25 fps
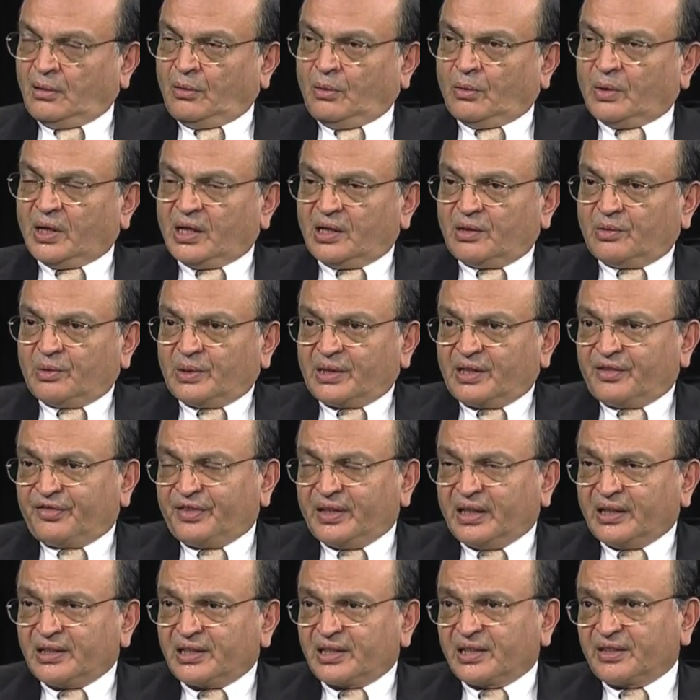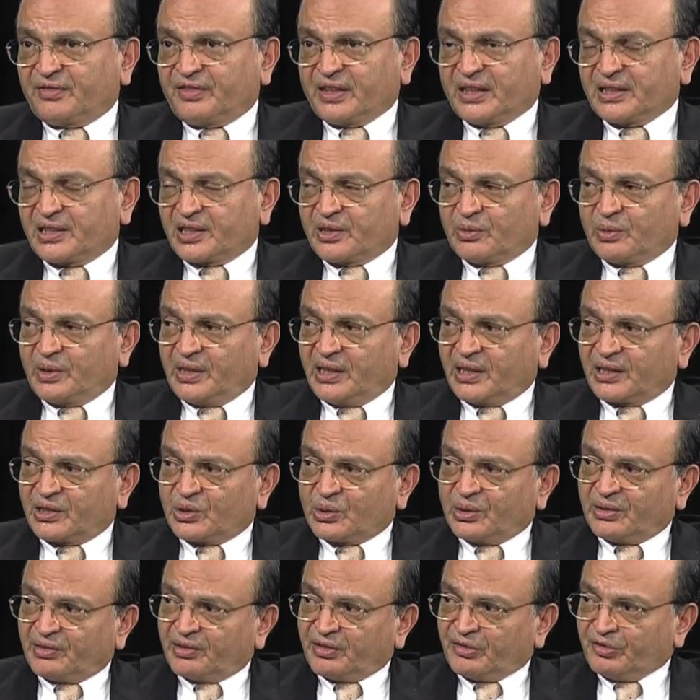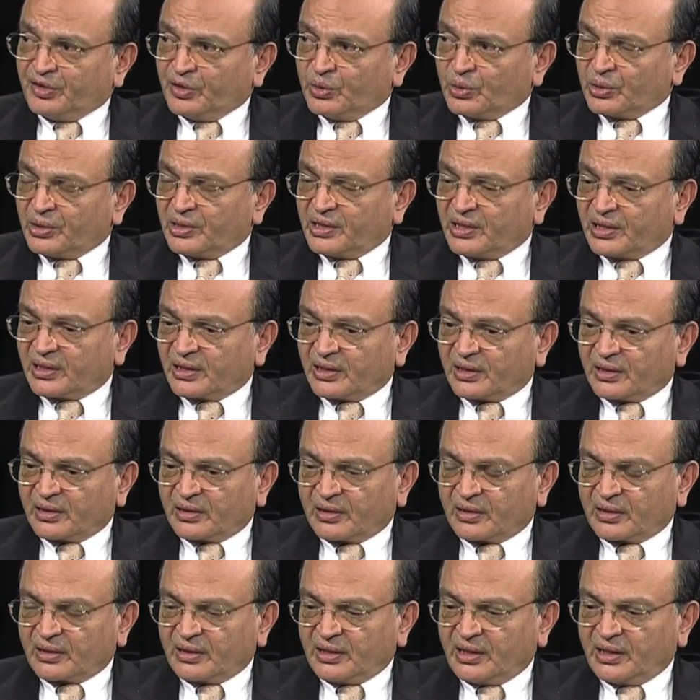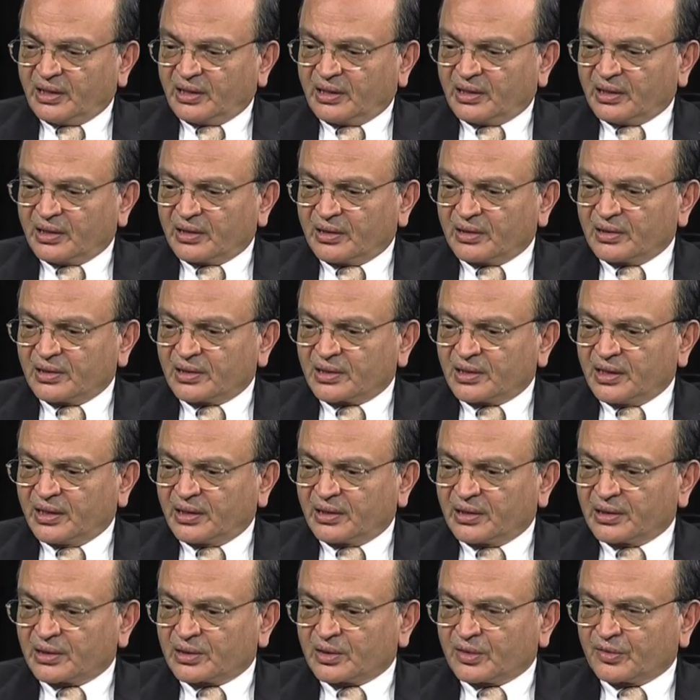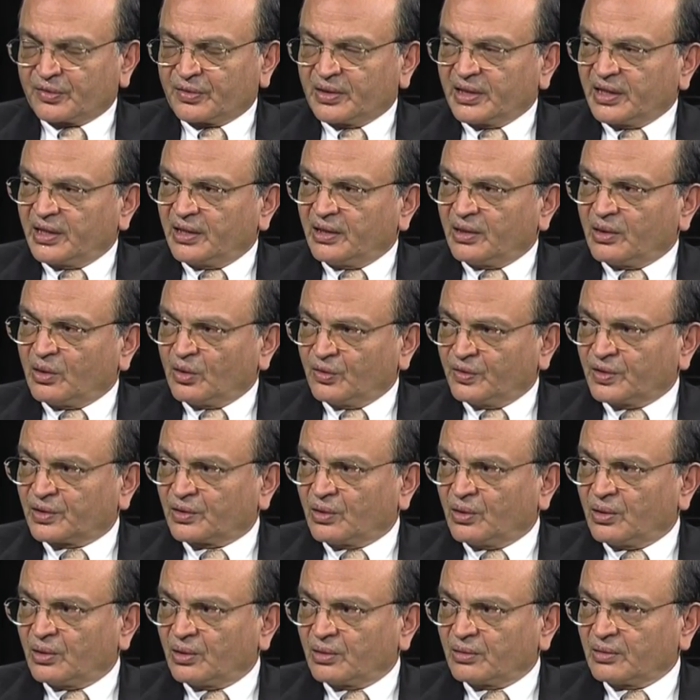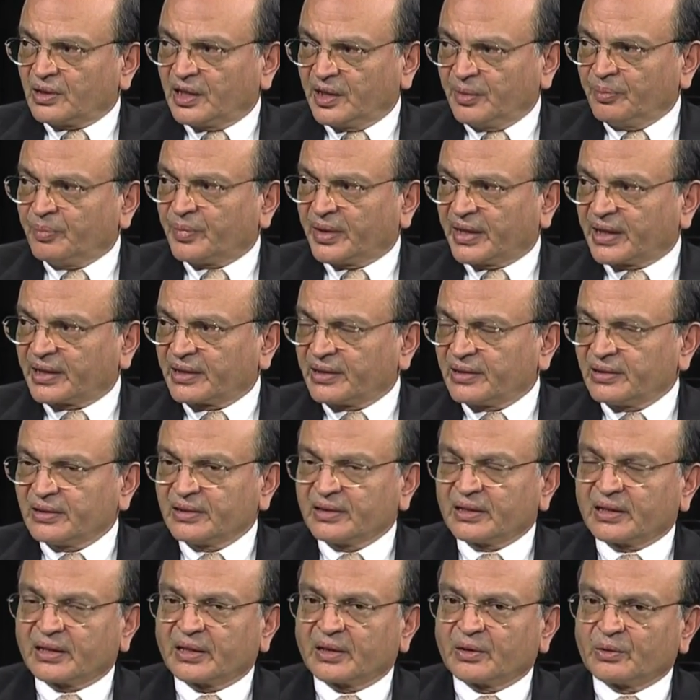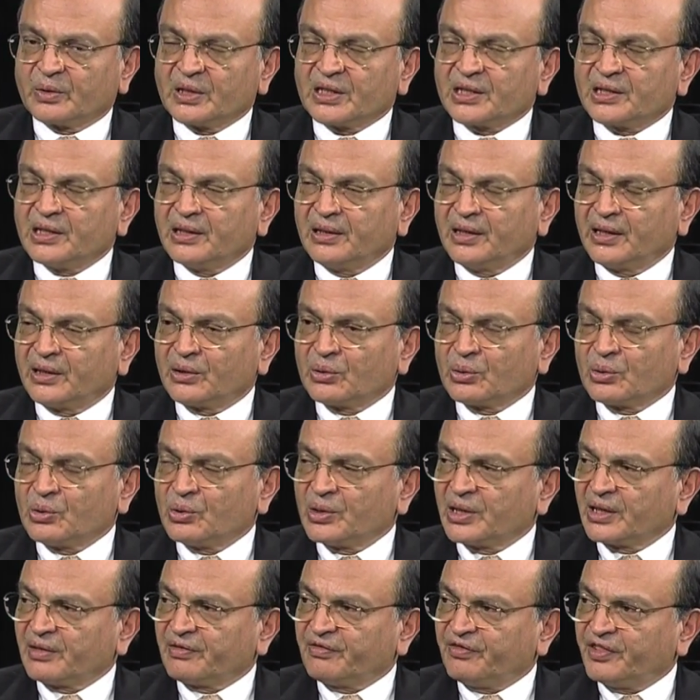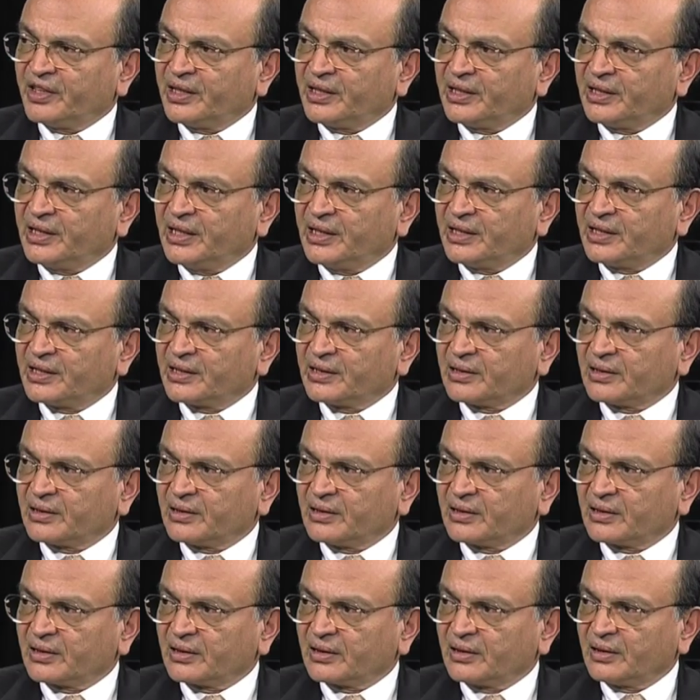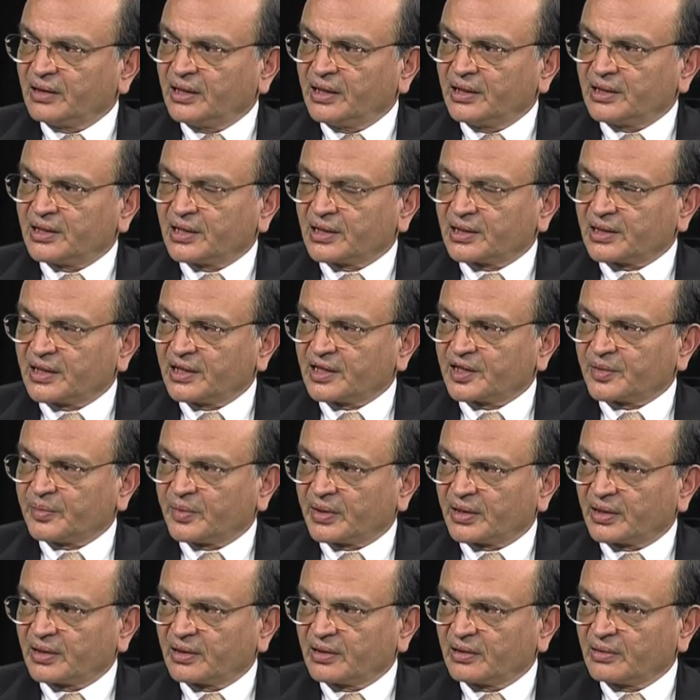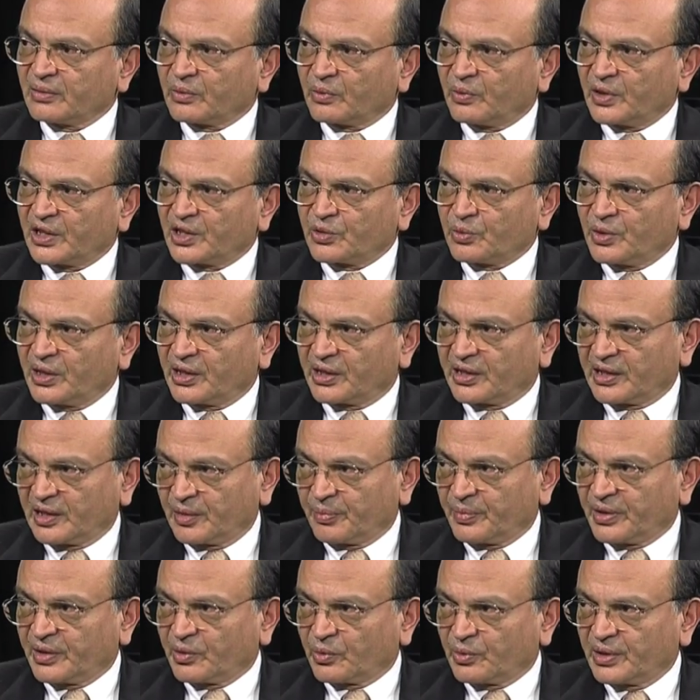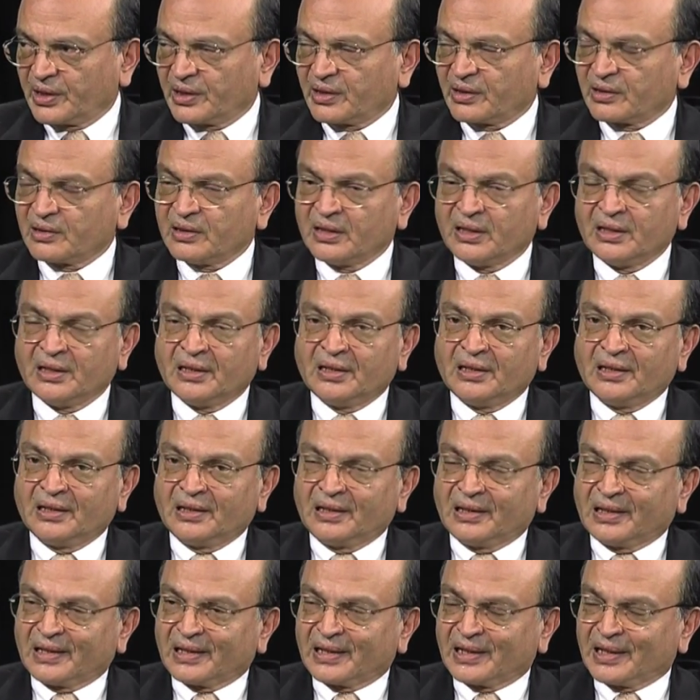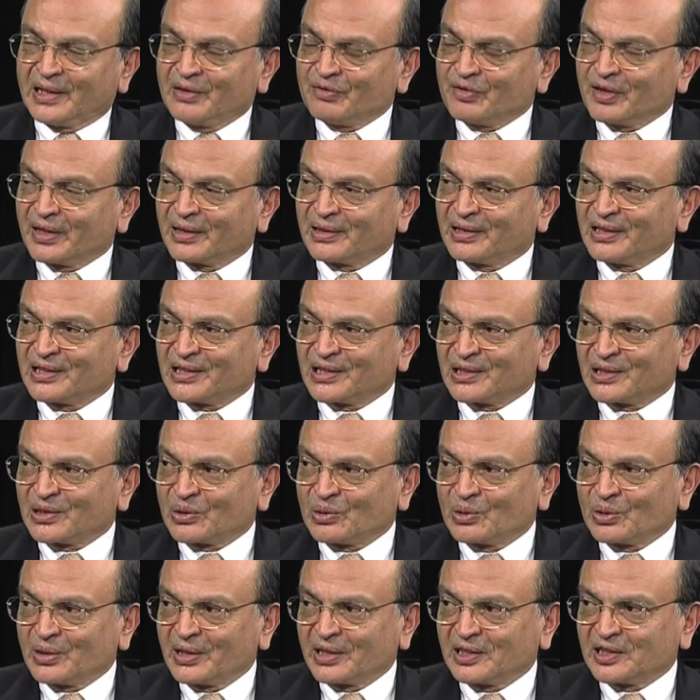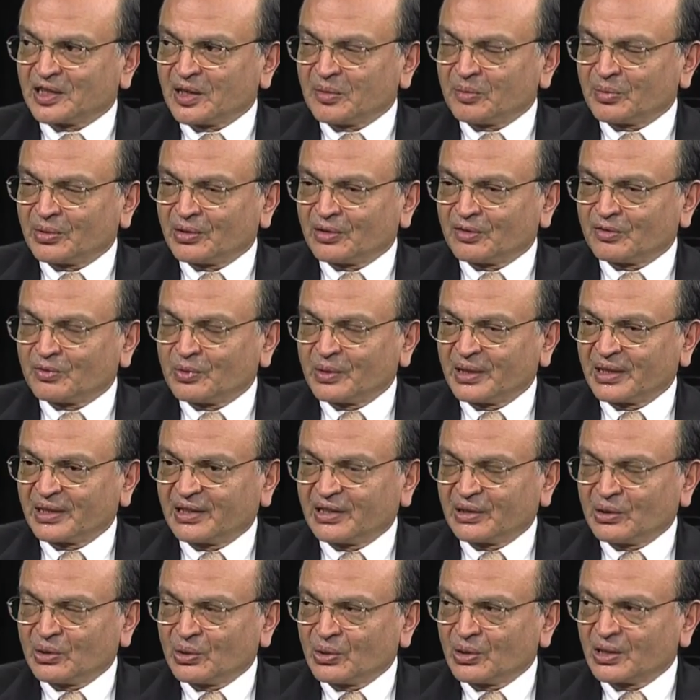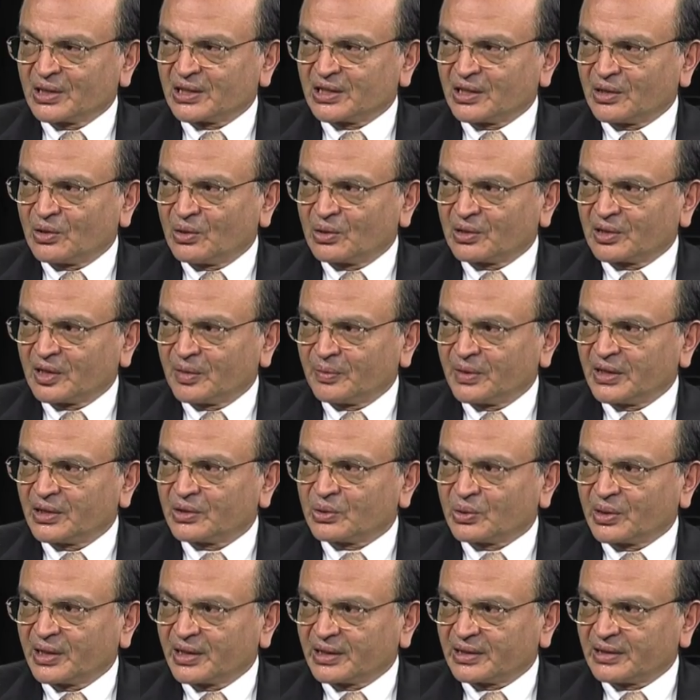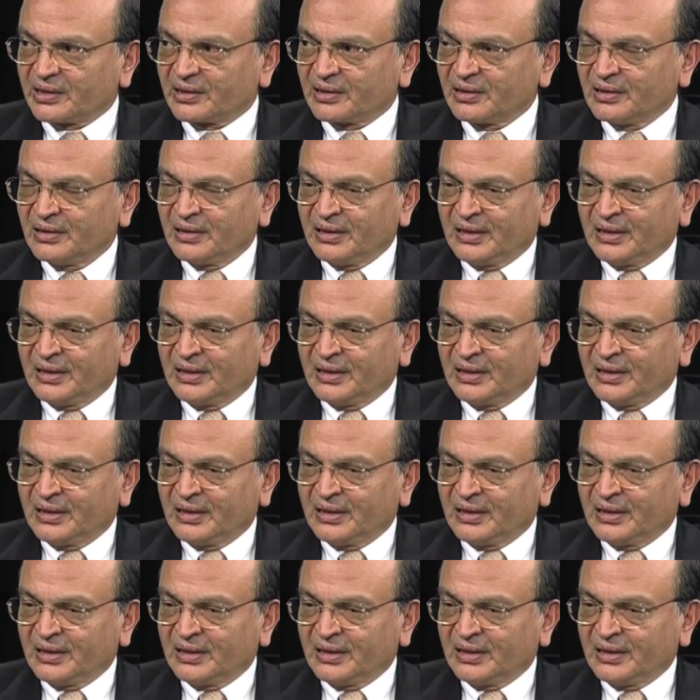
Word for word: Well, with the finance advisor, we actually reviewed the current status of the overall impact. Okay. we still need to do a very detailed needs assessment which we are helping with. Okay. Uh, in fact, this is a good example of where the donors are all coming together.